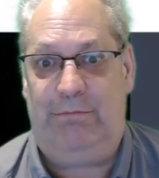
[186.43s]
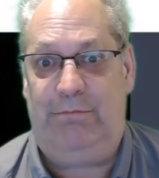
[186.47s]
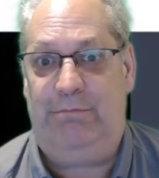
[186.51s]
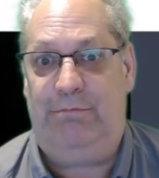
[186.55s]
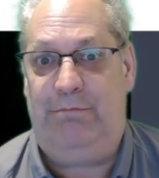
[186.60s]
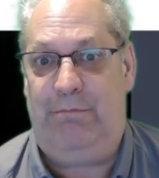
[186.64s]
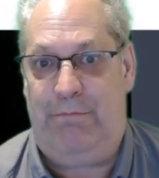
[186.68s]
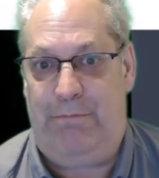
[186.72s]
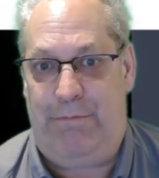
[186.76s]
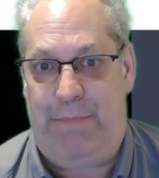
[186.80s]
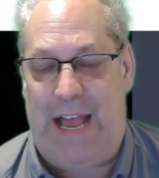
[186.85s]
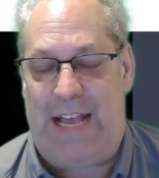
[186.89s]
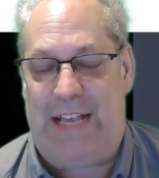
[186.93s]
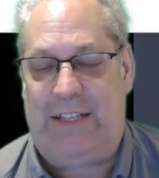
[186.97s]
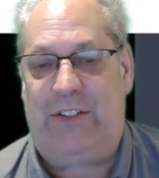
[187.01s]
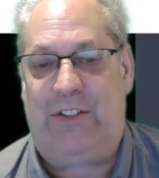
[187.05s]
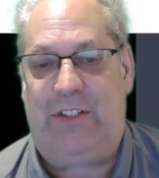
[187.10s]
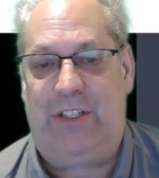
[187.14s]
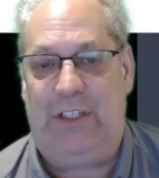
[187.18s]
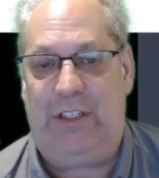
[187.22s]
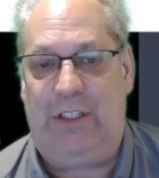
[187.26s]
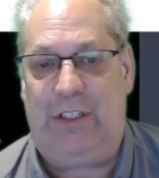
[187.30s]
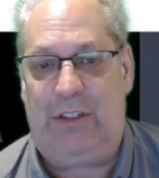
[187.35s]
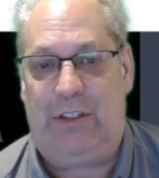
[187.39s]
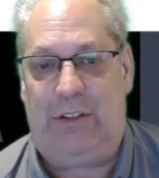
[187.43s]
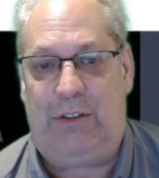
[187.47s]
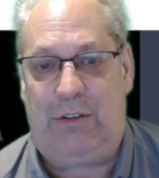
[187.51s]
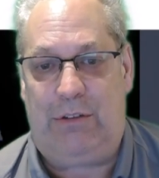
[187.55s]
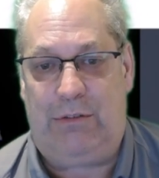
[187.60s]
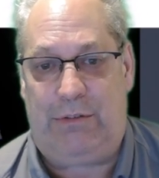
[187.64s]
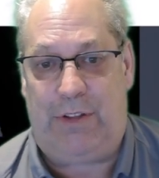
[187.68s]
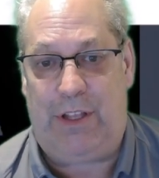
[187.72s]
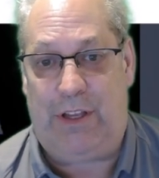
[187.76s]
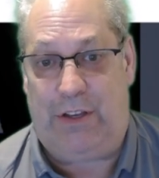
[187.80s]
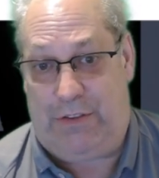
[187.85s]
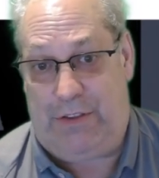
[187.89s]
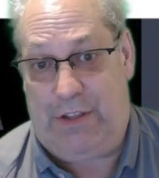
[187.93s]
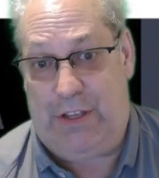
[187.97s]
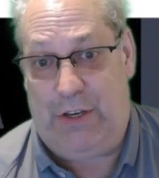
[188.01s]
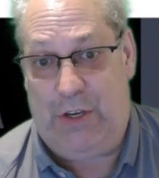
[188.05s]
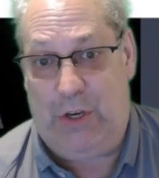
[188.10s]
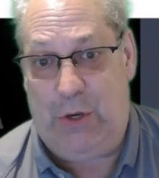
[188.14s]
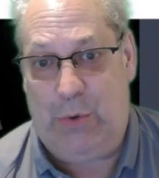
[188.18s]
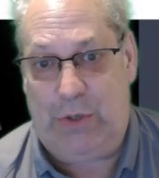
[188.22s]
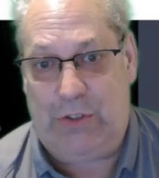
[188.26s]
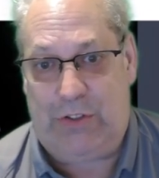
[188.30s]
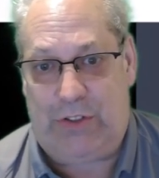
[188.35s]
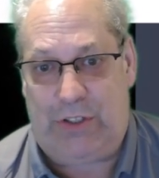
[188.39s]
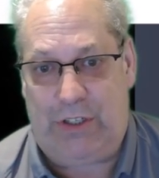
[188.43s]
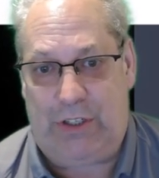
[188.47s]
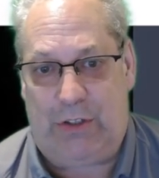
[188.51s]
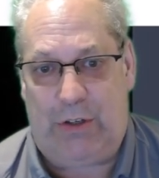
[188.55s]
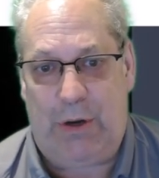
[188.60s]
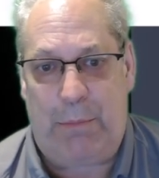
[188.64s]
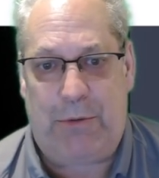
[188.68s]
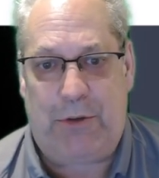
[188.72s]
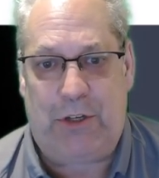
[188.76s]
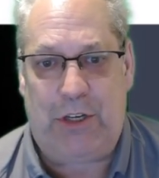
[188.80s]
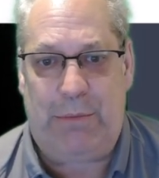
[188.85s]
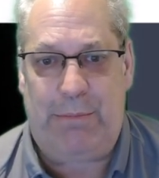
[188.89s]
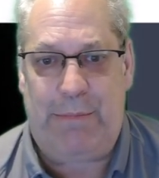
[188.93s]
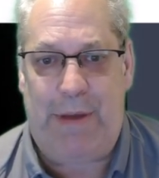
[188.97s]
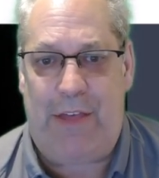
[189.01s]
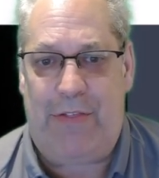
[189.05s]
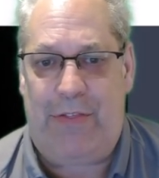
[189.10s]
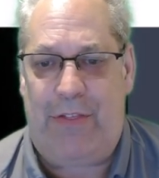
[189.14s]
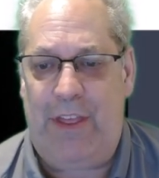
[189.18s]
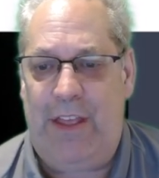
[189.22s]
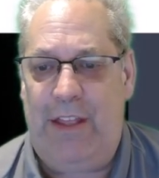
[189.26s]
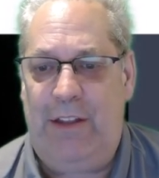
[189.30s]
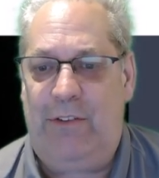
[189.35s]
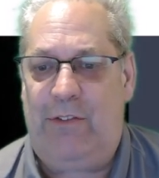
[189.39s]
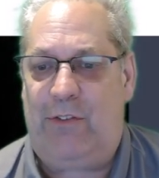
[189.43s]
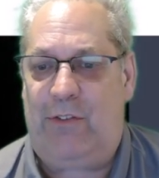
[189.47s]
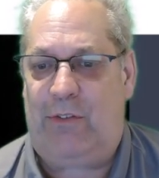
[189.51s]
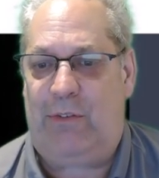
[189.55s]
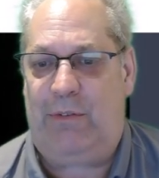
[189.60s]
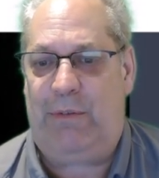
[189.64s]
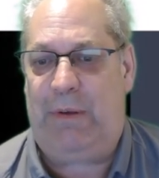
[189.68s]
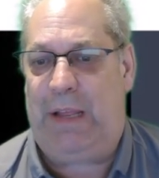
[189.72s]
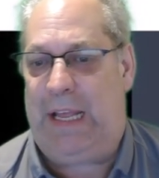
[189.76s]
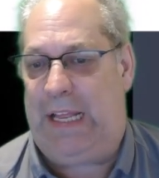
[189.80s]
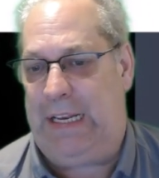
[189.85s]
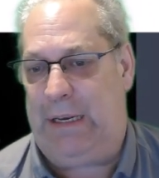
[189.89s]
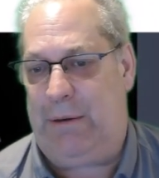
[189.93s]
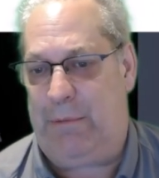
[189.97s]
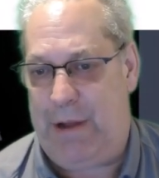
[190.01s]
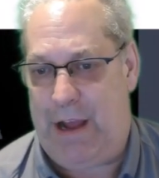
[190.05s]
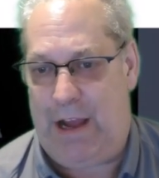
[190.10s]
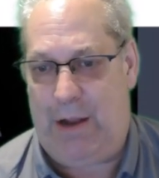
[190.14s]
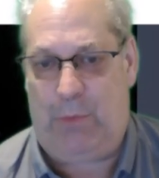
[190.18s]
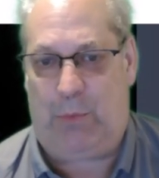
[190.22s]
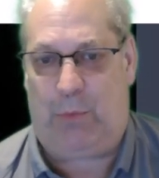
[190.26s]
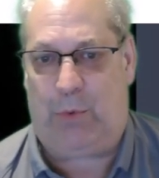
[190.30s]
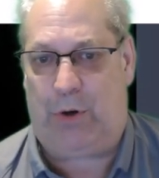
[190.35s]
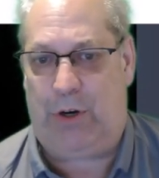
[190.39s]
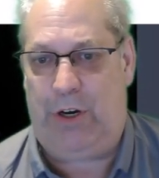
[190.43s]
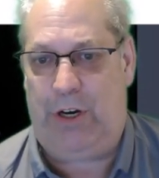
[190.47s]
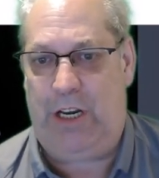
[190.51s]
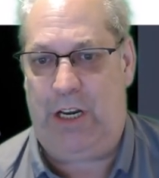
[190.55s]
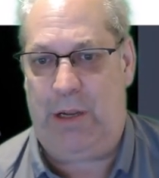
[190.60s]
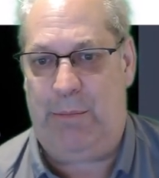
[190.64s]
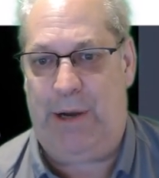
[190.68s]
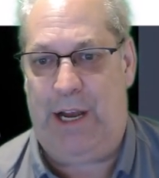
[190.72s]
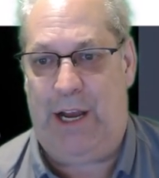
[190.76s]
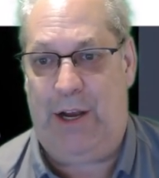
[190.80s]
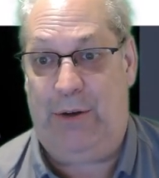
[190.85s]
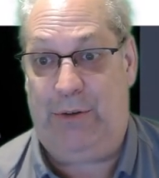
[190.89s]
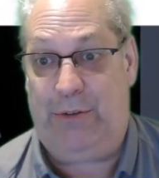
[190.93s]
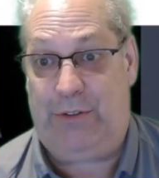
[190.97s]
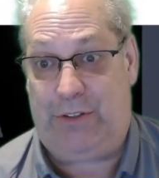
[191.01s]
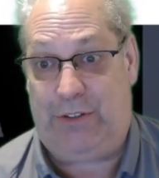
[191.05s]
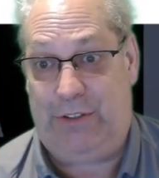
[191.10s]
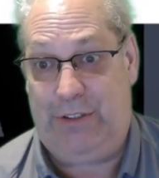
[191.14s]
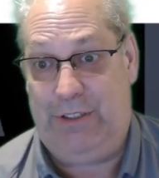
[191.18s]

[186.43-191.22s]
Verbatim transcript: best and the, the newest encryption methods, and I'm not worried about